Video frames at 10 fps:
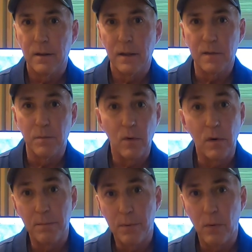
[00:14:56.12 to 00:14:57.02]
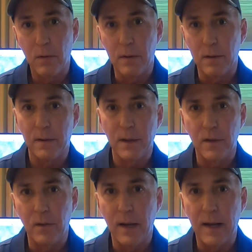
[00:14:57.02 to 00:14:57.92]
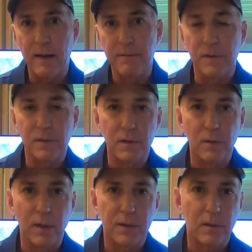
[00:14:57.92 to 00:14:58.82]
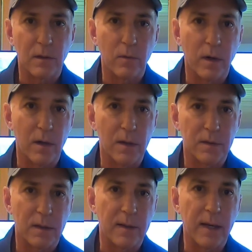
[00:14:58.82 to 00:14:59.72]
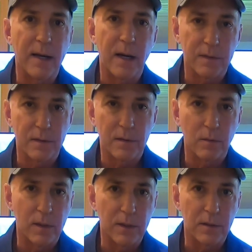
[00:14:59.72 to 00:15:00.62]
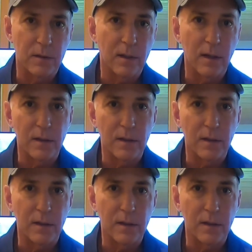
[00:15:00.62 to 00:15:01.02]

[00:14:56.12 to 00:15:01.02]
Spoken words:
it's more important that you have the situational awareness in that kind of situation than it